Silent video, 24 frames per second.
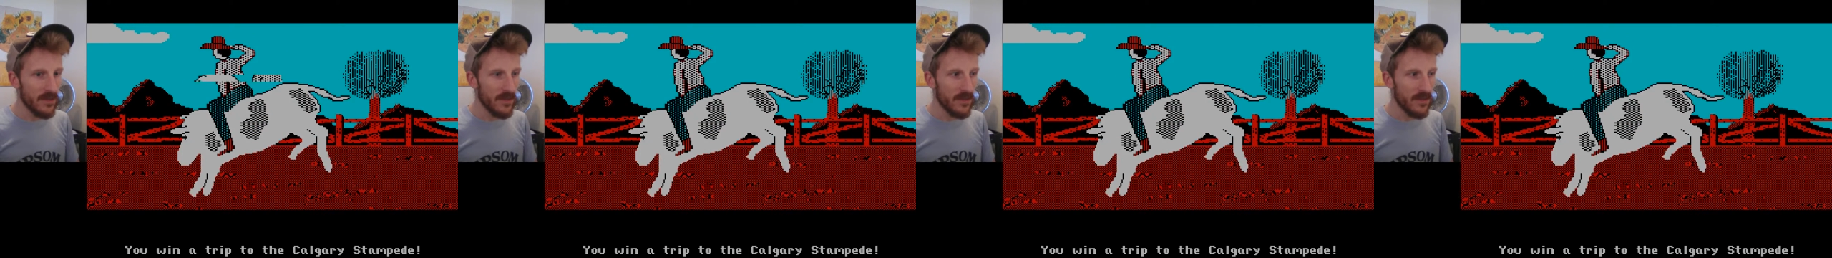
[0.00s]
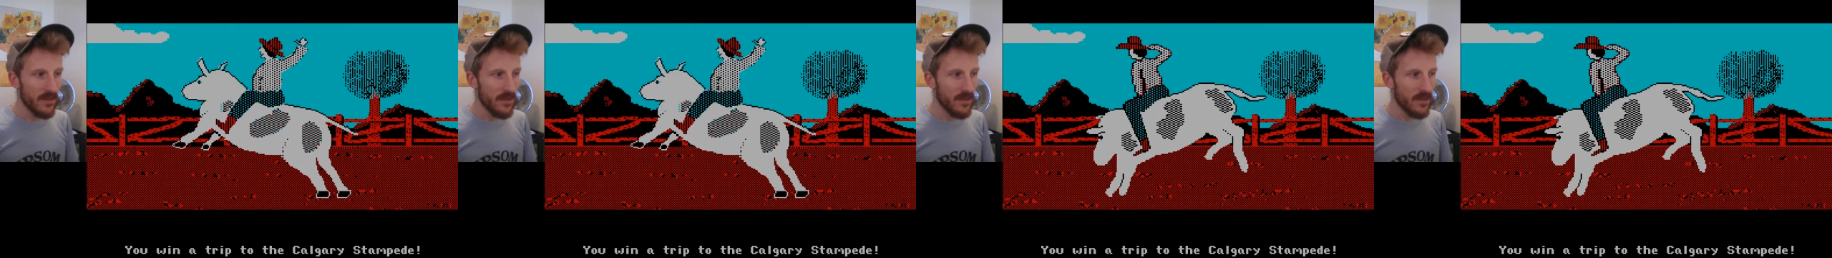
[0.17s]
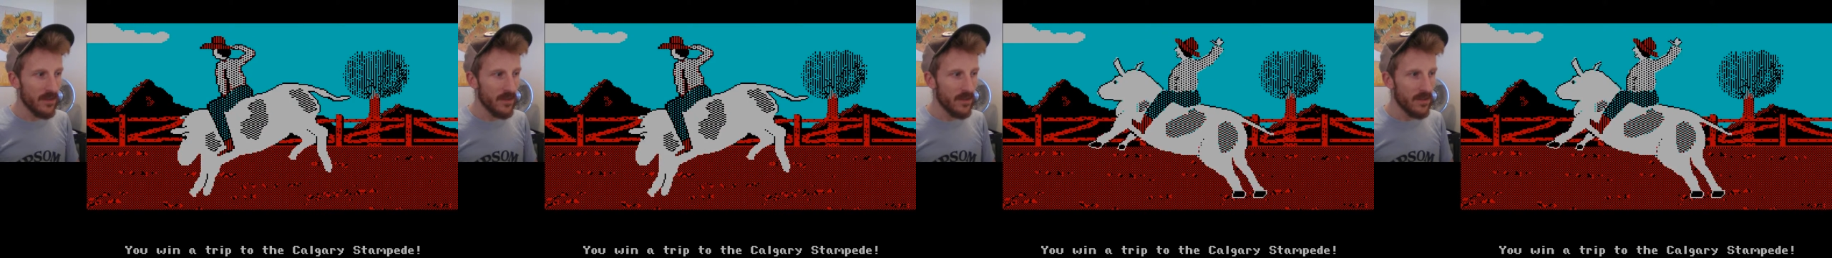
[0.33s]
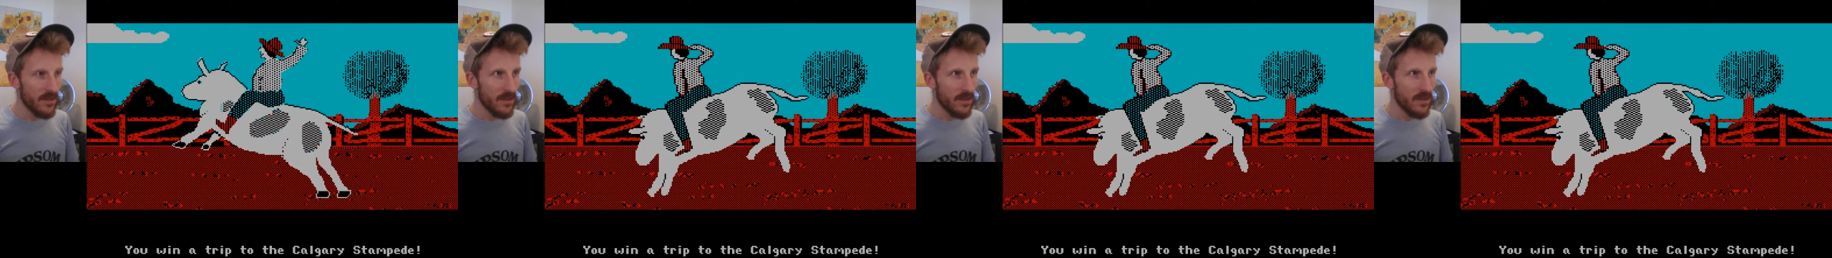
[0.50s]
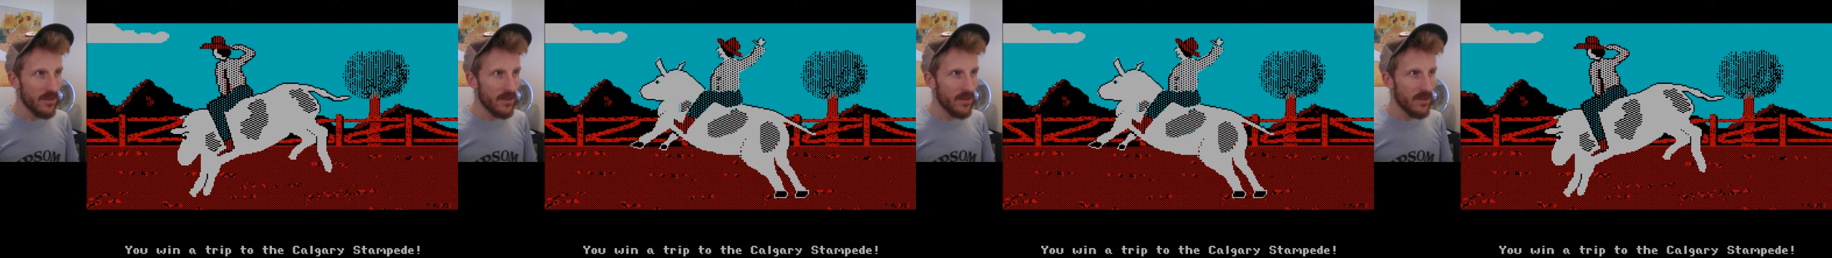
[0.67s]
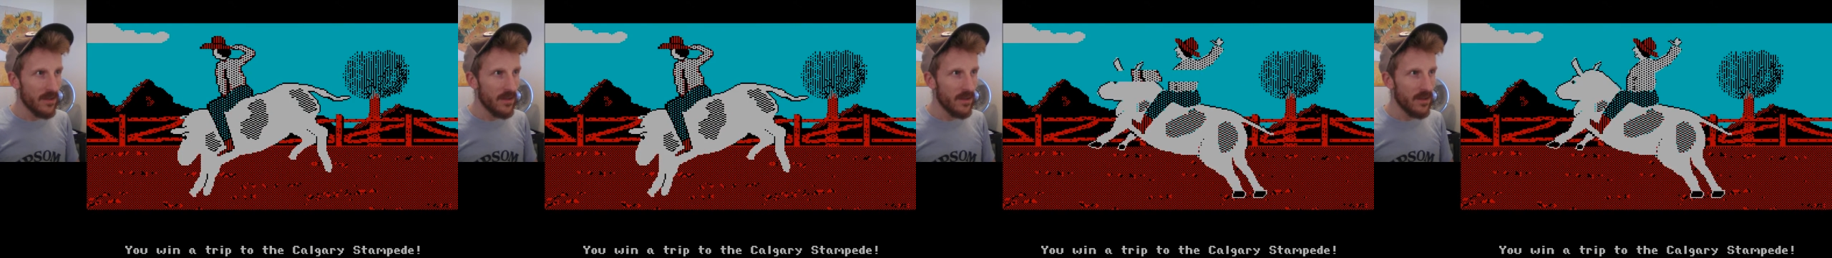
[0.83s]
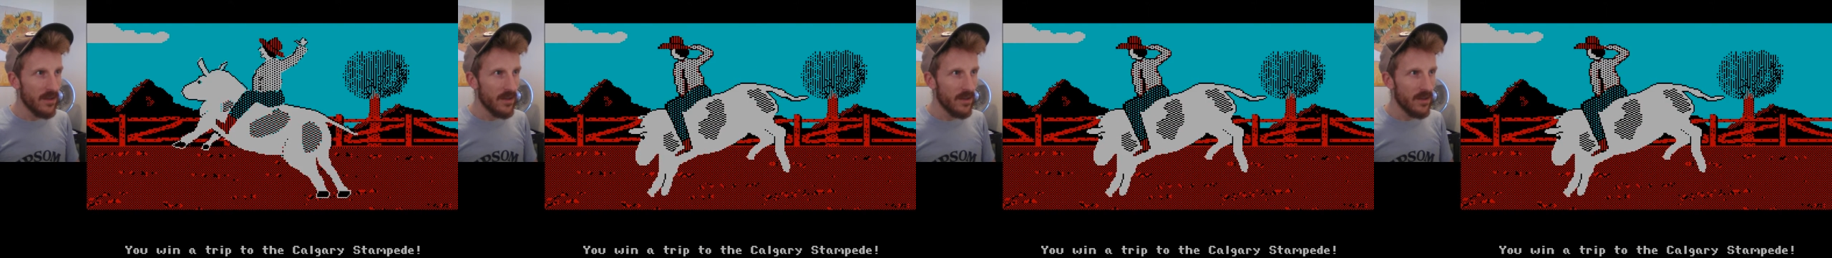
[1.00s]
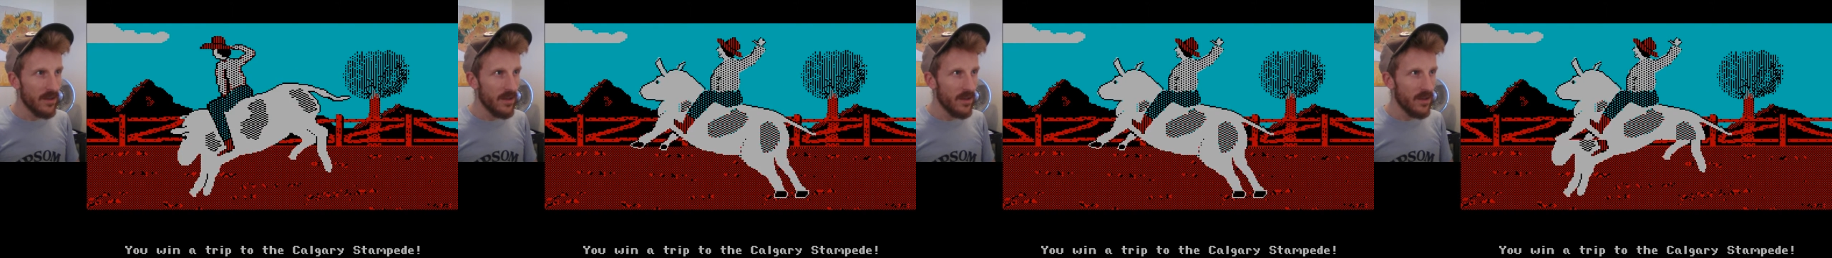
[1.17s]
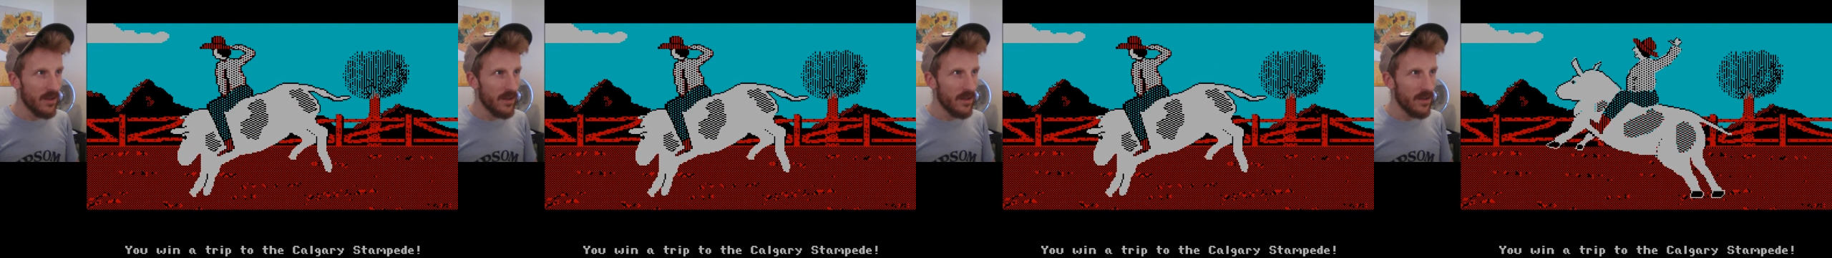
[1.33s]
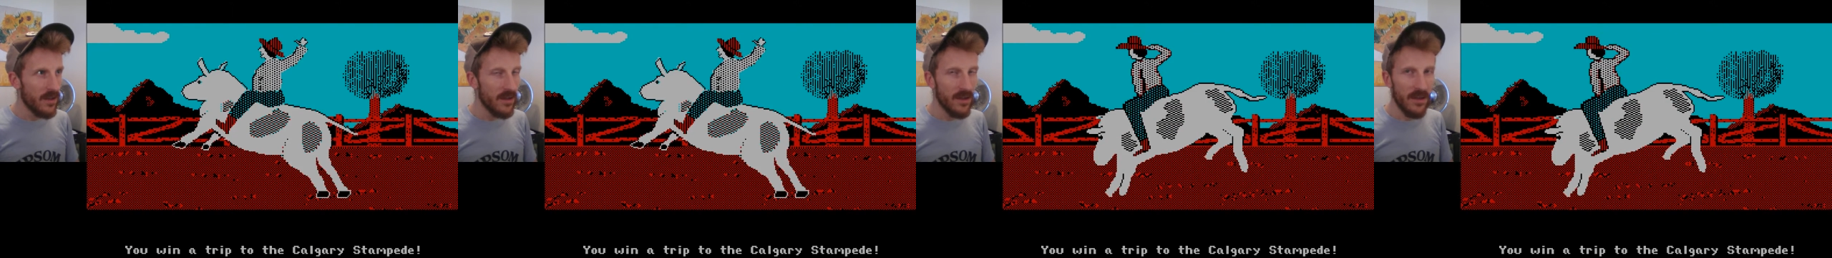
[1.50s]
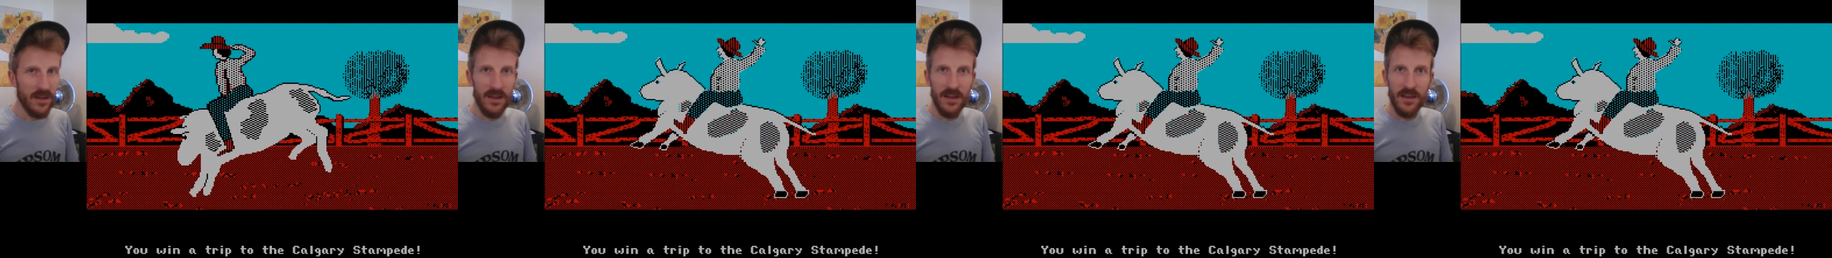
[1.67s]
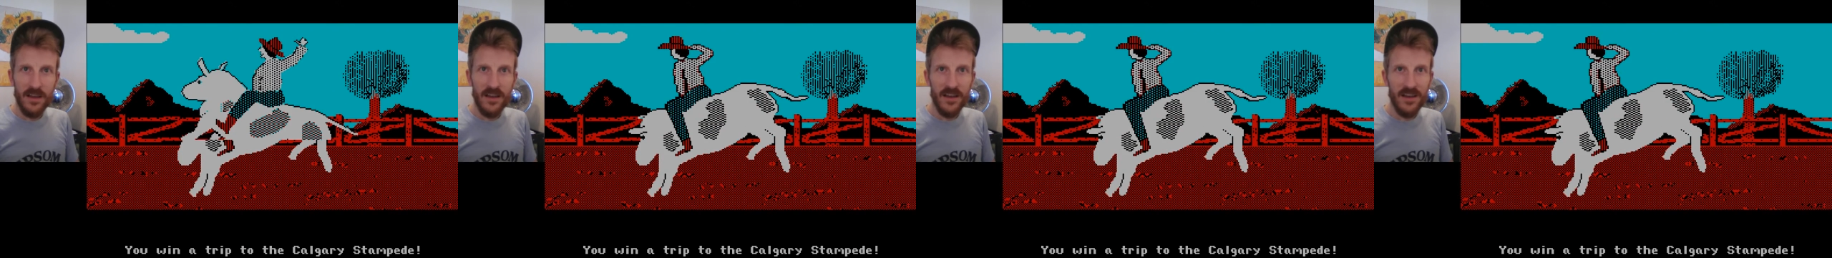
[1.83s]

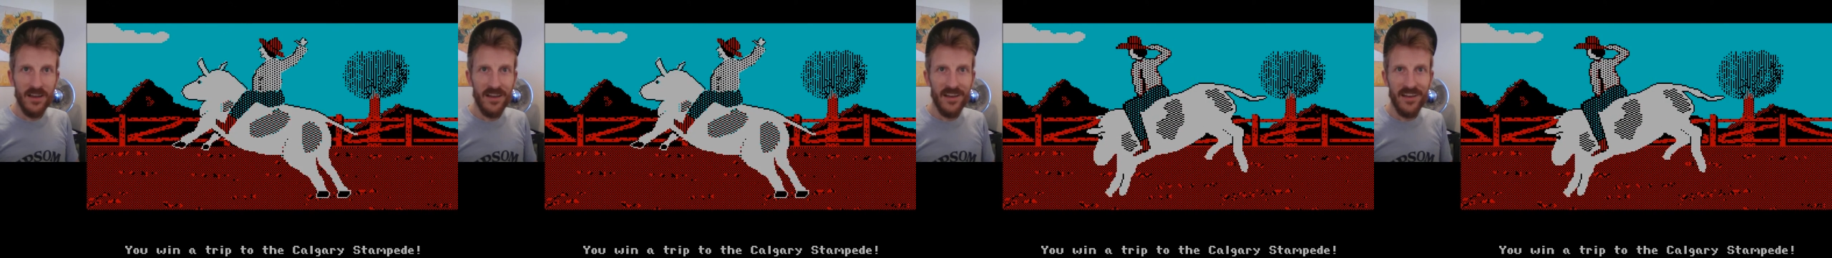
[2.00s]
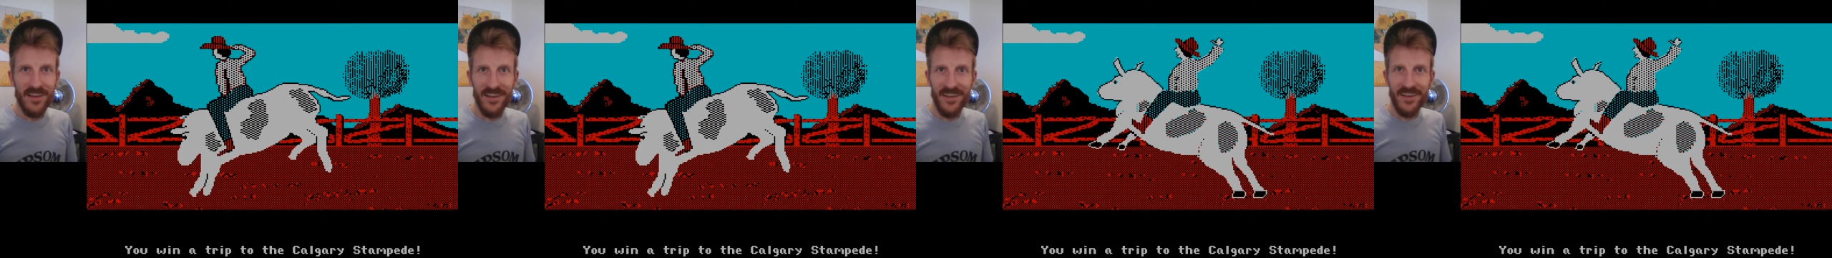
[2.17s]
(silence)